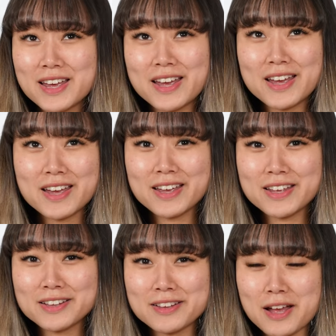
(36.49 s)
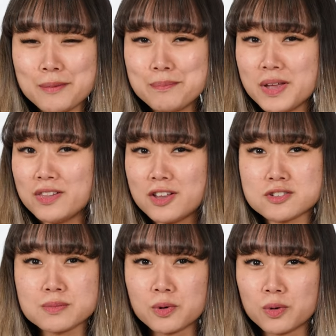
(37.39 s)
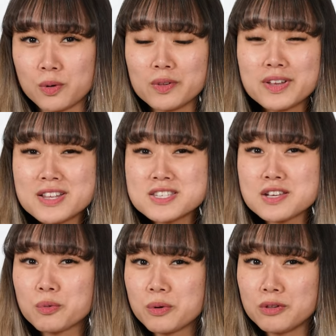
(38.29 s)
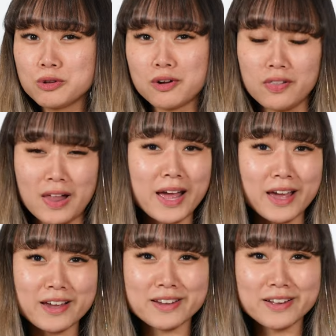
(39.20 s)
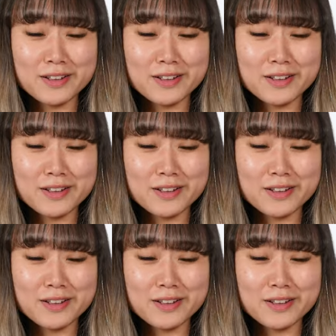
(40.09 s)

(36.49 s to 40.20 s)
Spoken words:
and I've met lots of Mongolians and we look alike.